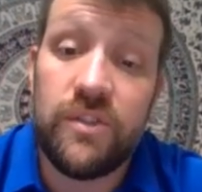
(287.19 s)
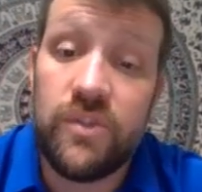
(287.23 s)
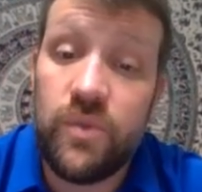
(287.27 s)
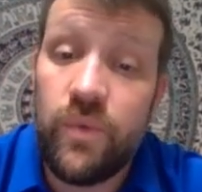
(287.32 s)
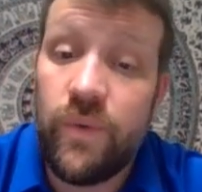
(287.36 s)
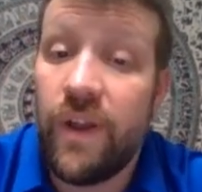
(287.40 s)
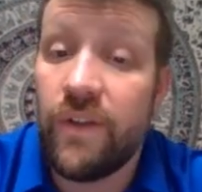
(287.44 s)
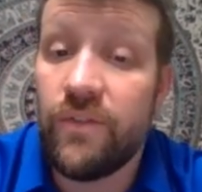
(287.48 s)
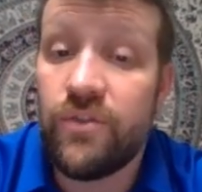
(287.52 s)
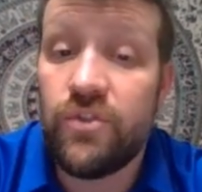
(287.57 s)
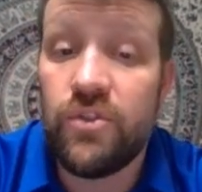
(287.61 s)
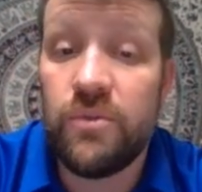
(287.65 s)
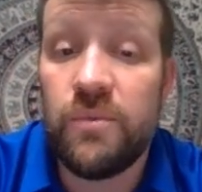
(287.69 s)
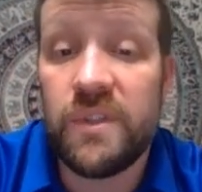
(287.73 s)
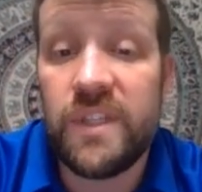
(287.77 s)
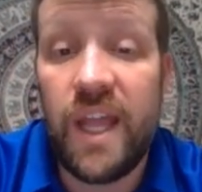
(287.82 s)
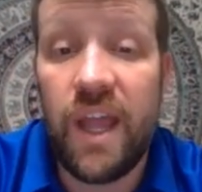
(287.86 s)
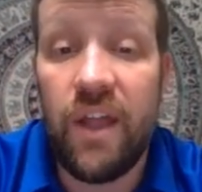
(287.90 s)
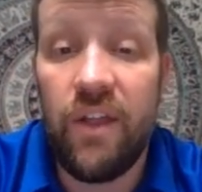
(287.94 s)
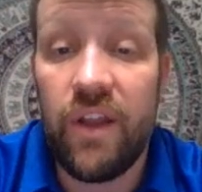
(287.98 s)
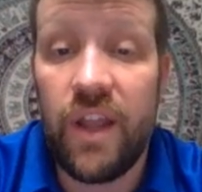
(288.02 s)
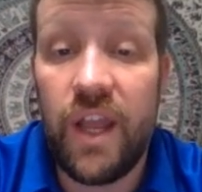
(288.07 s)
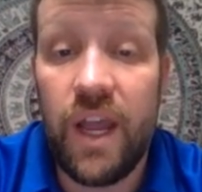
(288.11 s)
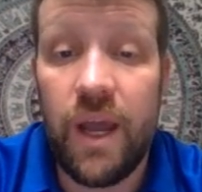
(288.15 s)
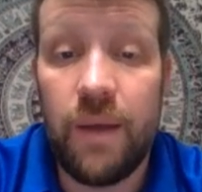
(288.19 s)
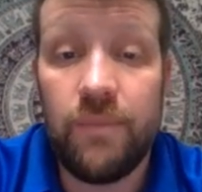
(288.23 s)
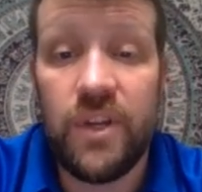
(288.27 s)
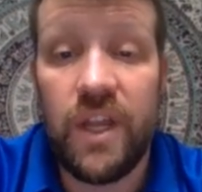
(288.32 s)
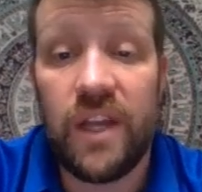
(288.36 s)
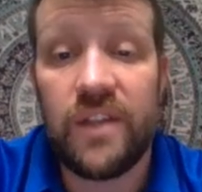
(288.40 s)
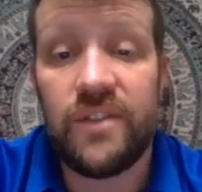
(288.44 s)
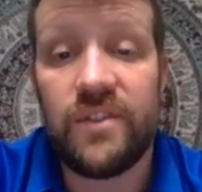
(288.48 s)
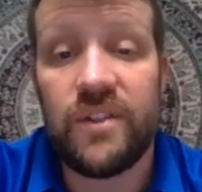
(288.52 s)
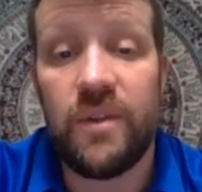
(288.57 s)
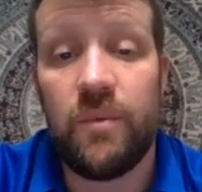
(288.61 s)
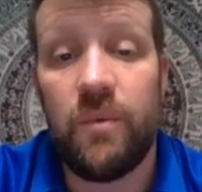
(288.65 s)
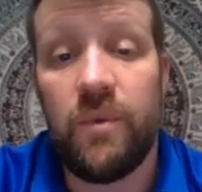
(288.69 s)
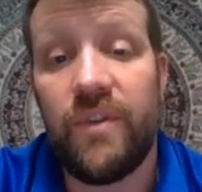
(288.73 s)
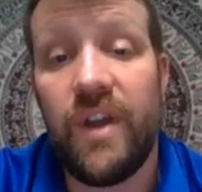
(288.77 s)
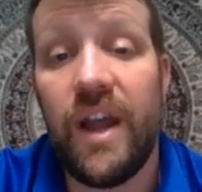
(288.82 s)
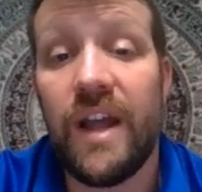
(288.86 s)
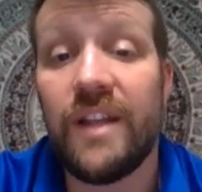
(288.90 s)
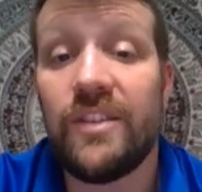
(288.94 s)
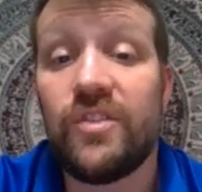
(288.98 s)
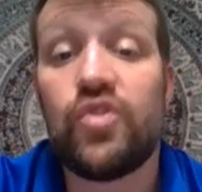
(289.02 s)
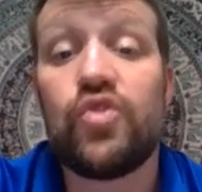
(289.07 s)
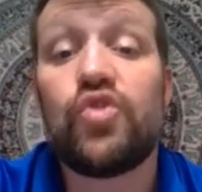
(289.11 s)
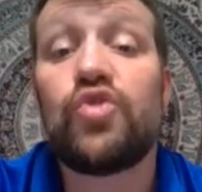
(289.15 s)
So we've got two metallic objects, and we've
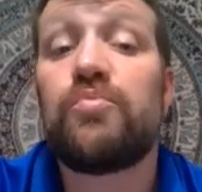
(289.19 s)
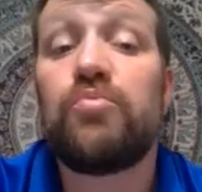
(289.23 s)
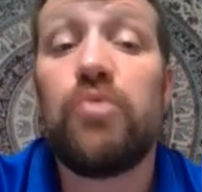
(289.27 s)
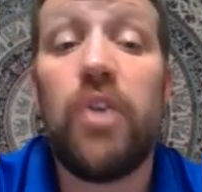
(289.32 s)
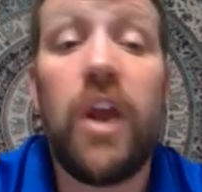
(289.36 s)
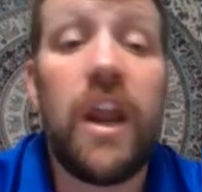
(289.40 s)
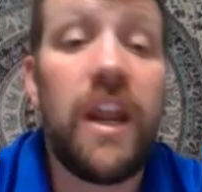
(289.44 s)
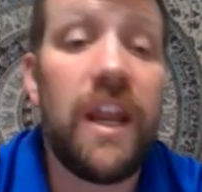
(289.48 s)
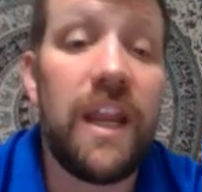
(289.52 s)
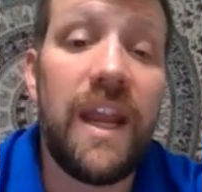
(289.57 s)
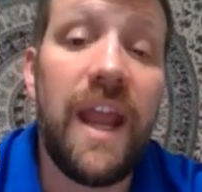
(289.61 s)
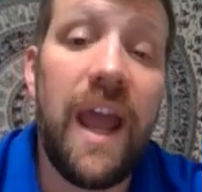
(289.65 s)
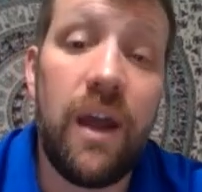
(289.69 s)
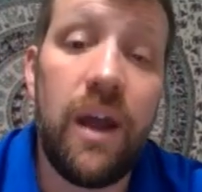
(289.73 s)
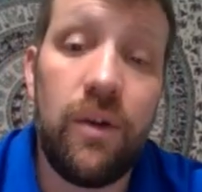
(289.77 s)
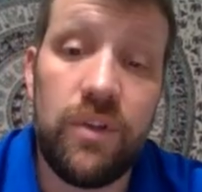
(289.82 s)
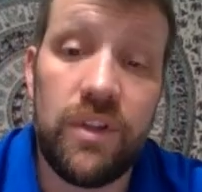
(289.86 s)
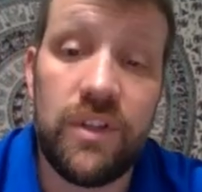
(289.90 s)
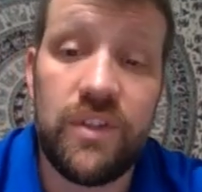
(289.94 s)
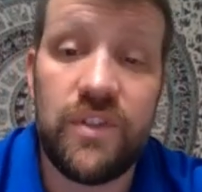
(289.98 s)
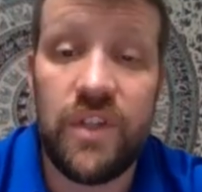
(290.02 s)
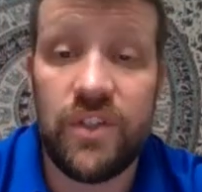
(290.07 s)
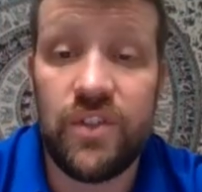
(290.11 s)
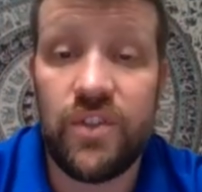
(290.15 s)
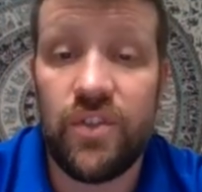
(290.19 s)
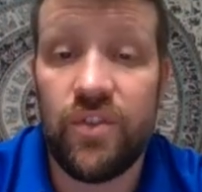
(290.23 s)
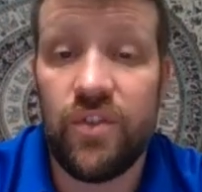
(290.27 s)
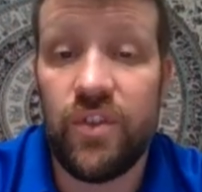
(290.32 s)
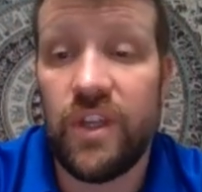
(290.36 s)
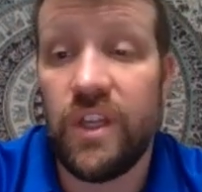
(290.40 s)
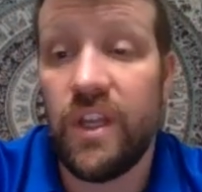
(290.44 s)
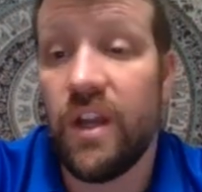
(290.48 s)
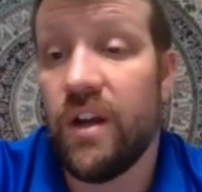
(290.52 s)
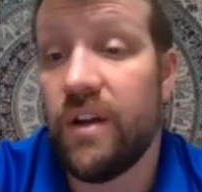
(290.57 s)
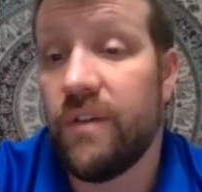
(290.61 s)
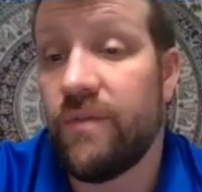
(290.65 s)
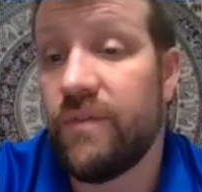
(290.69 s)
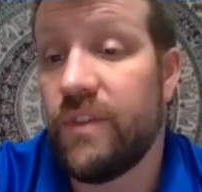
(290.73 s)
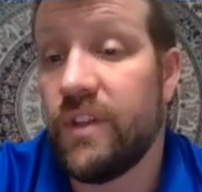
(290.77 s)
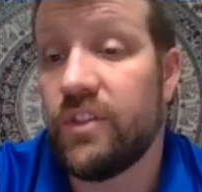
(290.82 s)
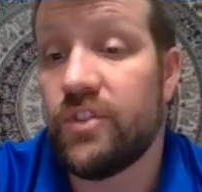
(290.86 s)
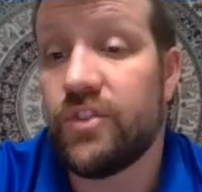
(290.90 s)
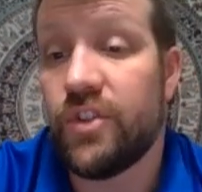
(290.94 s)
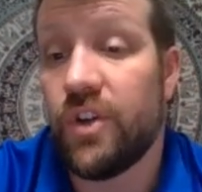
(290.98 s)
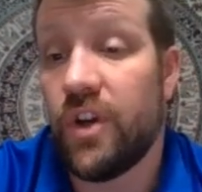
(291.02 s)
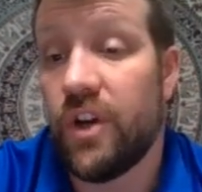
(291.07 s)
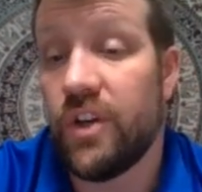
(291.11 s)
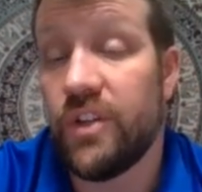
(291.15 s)
got spreading out essentially of
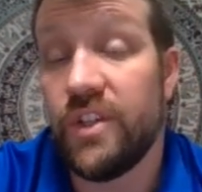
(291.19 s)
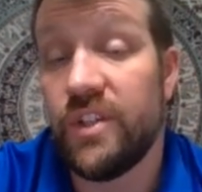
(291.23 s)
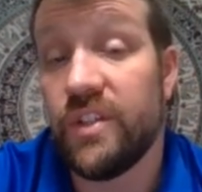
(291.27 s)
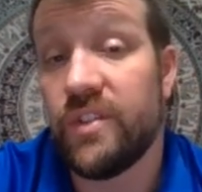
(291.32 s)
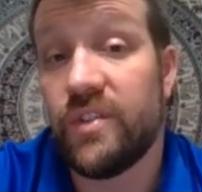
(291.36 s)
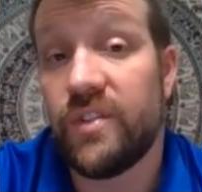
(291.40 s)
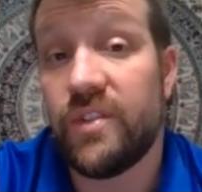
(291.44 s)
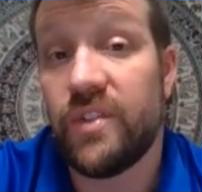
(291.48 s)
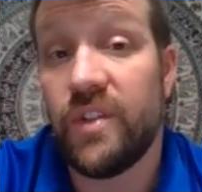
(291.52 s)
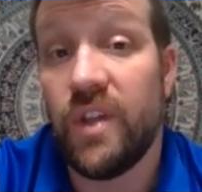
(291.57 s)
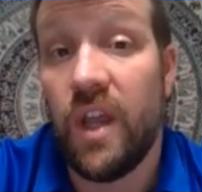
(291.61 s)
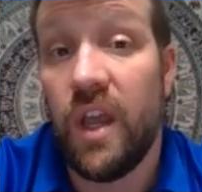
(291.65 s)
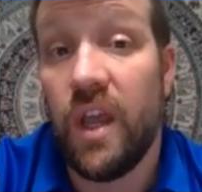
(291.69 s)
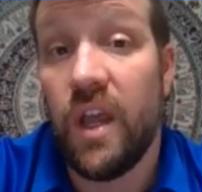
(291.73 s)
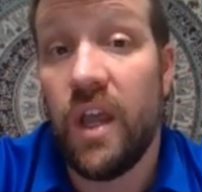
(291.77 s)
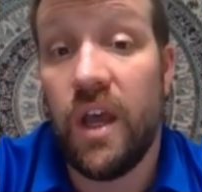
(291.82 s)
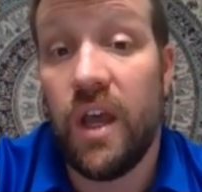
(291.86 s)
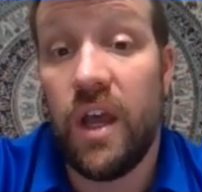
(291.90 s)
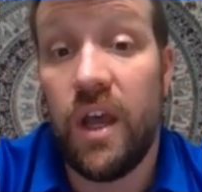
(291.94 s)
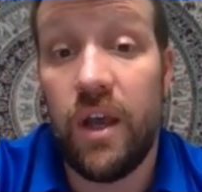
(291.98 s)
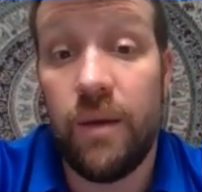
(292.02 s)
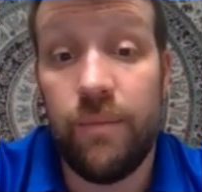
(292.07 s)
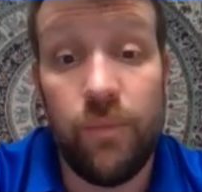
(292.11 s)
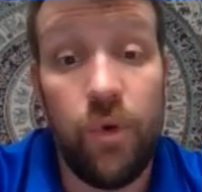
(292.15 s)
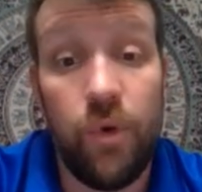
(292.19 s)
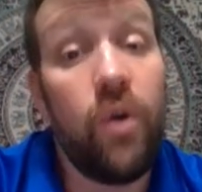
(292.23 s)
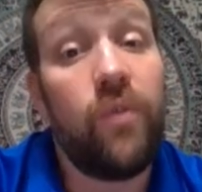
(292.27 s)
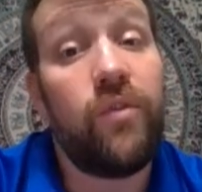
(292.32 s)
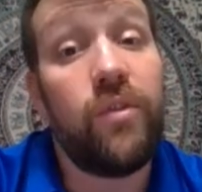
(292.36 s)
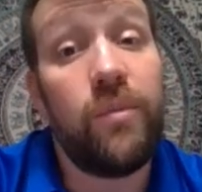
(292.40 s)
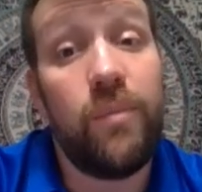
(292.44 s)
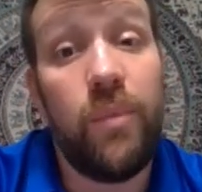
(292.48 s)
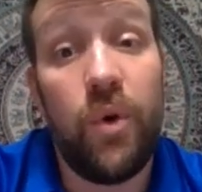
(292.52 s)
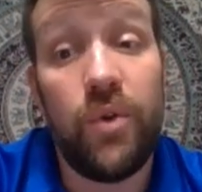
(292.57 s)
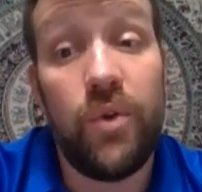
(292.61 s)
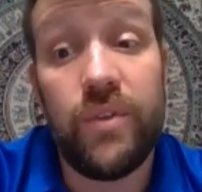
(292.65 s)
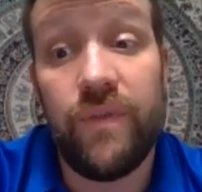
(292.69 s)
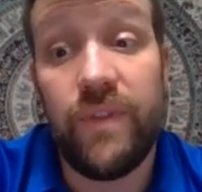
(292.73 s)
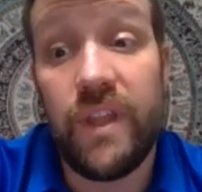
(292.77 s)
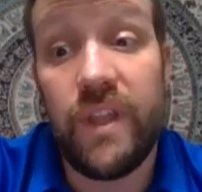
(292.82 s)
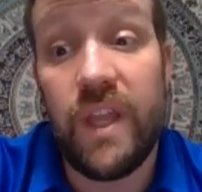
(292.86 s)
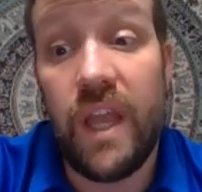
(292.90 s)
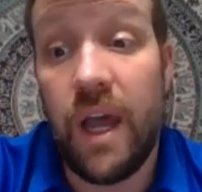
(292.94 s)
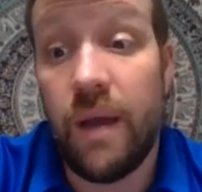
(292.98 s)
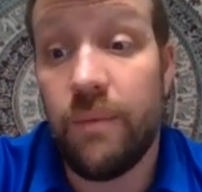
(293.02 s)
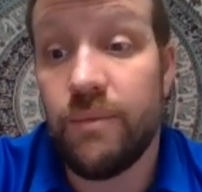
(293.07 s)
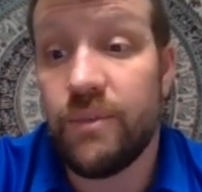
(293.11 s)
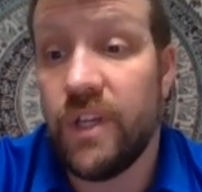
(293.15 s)
these charges over both of
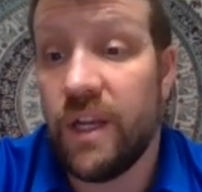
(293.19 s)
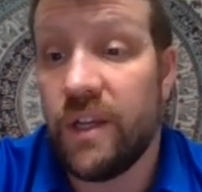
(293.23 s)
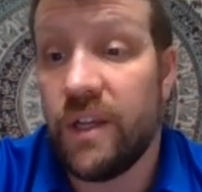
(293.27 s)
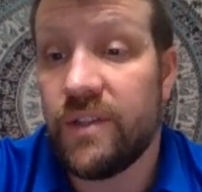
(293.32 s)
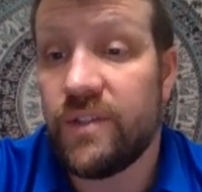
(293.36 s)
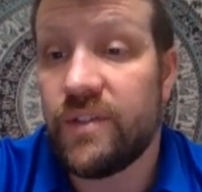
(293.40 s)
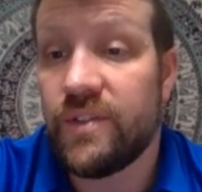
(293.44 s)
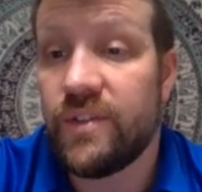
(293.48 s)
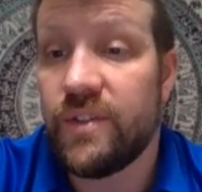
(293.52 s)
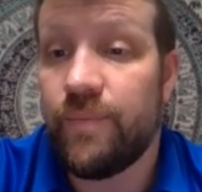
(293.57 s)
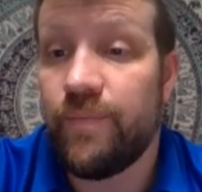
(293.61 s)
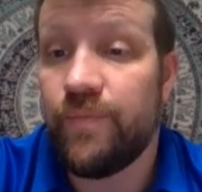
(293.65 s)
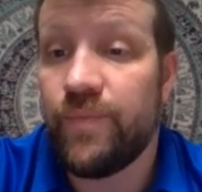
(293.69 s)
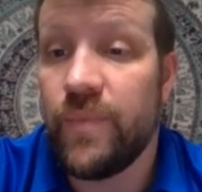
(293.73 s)
the objects.